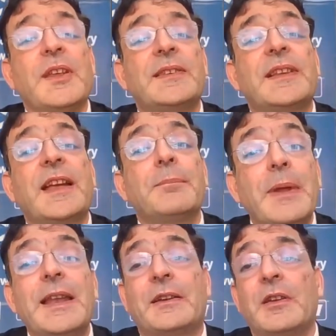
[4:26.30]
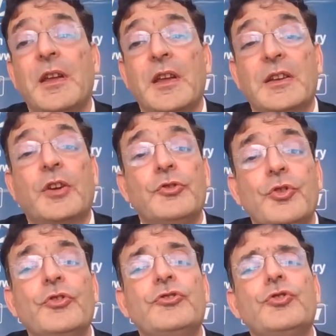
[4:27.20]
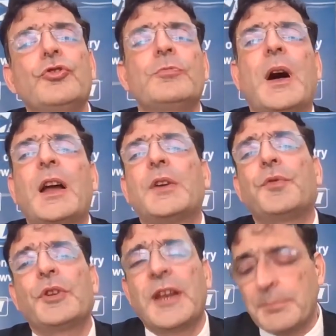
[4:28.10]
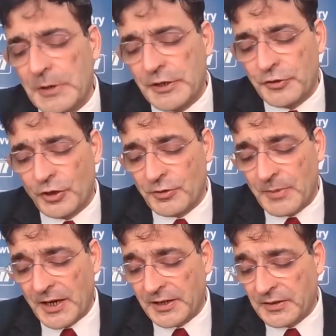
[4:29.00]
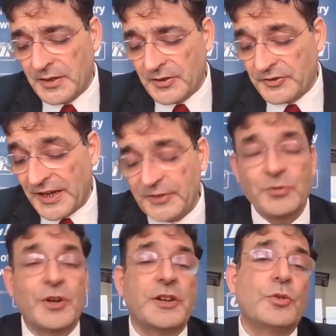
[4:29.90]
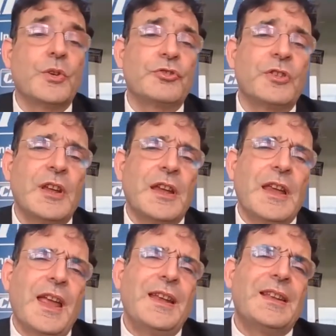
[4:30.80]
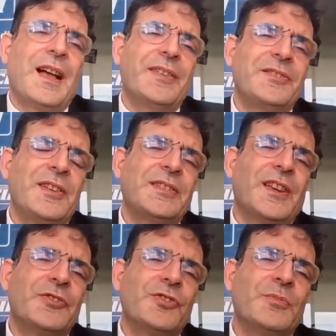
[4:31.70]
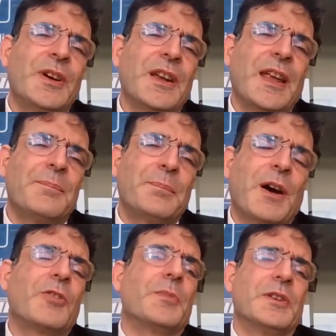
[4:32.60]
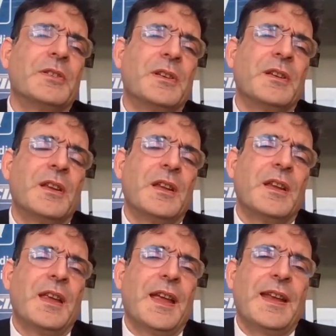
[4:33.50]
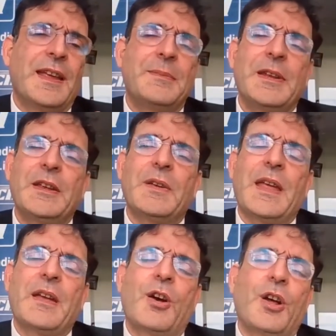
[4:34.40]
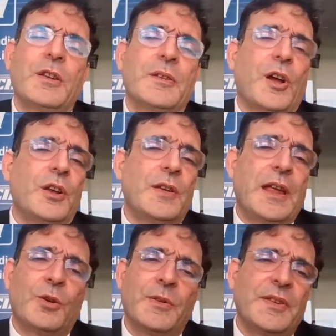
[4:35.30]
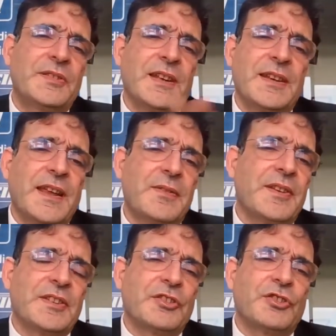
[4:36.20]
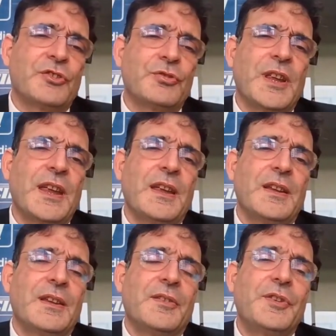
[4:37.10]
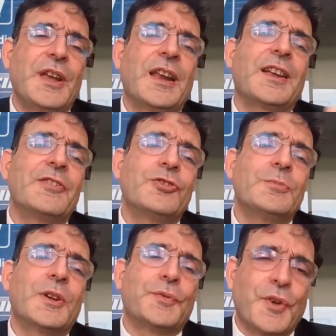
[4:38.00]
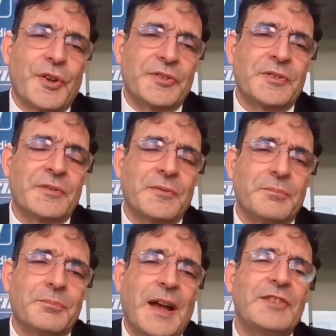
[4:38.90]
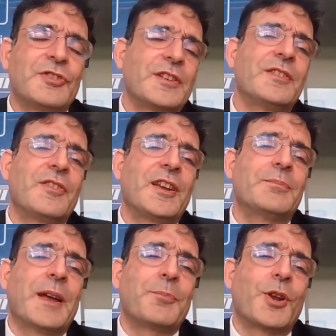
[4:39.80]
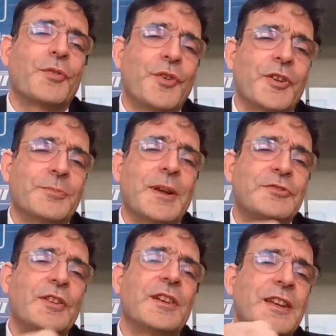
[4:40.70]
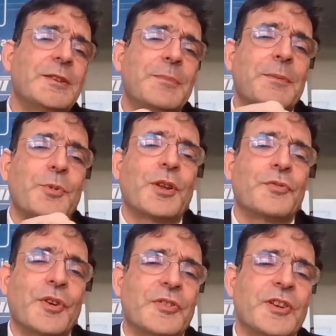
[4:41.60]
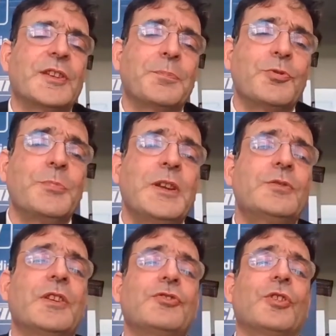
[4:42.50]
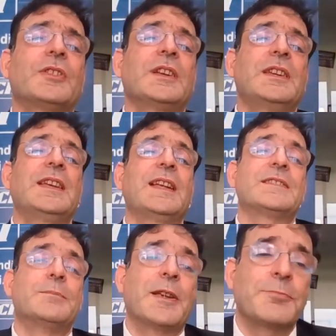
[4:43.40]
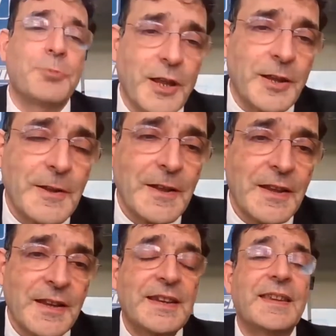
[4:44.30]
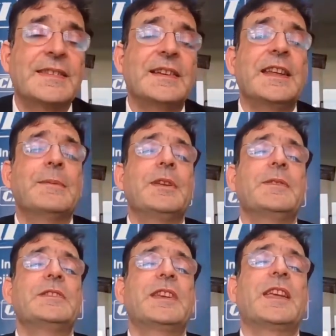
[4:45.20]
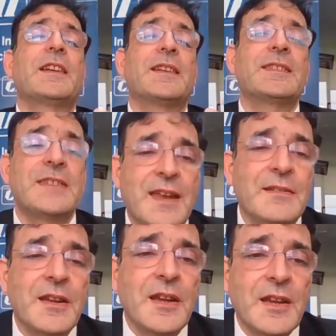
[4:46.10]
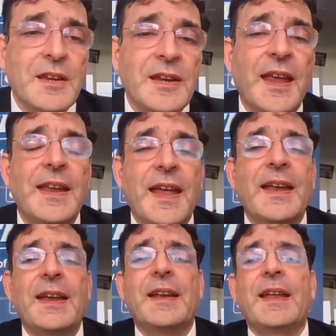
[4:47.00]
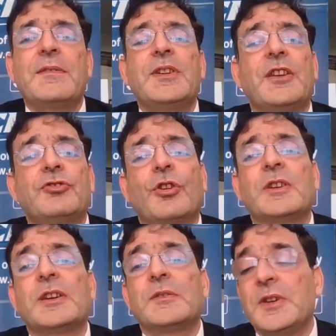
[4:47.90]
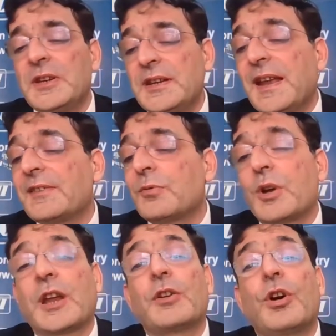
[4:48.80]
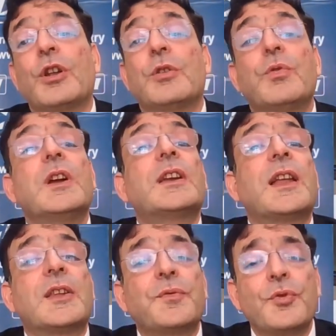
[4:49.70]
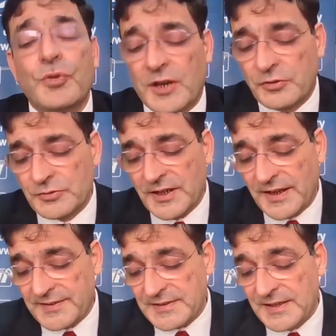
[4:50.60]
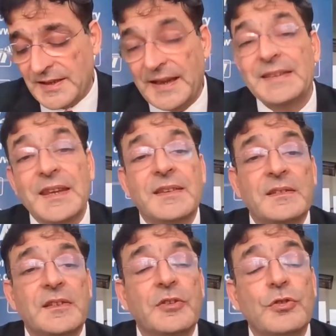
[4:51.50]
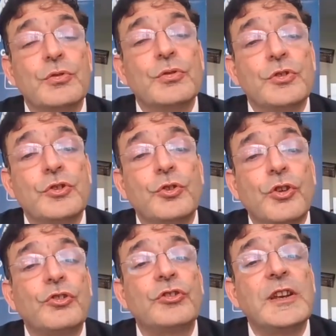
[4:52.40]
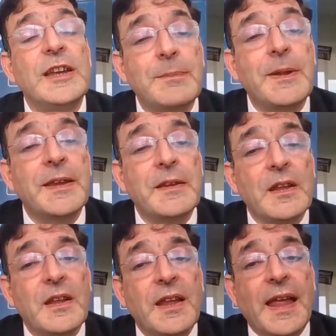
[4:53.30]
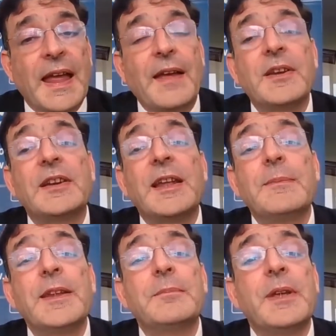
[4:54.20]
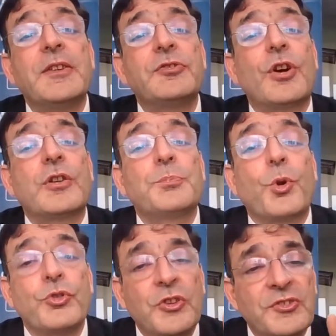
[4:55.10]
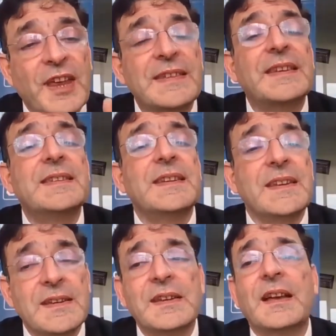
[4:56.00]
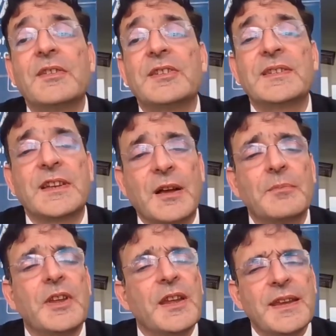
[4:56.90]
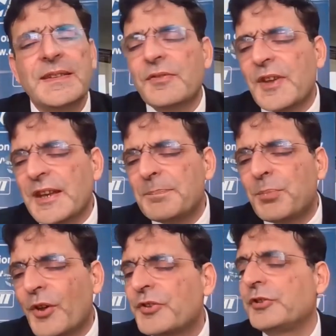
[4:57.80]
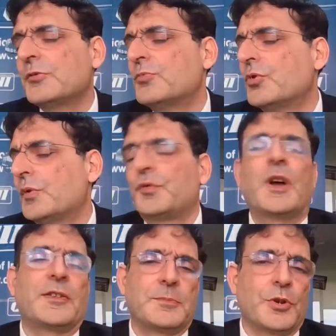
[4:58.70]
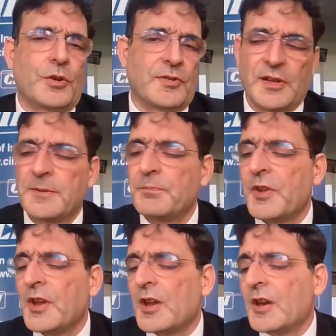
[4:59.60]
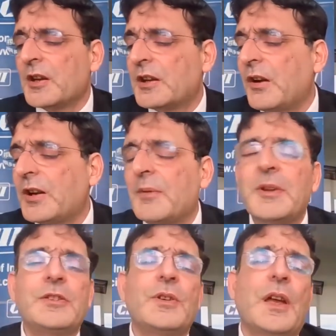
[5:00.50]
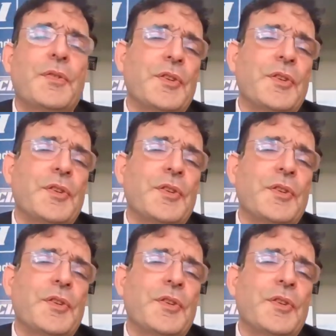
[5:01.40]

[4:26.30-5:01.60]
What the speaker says: things like millet? Now, huge market for that, $1 billion market. So that is what innovation. And last is consumer empowerment. And I believe I always tell in every session, today we are consumers first. My children drink my product first. My children eat my product first. It is up to me to ensure that he gets the best product. He has the label which he can understand. Yeah, and we ensure that he gets what I call world-class food. And to that extent, I think the new nutritional labeling having labeling based on portion sizes in India, which has come, is a very positive move, if you ask me honestly. Now, coming to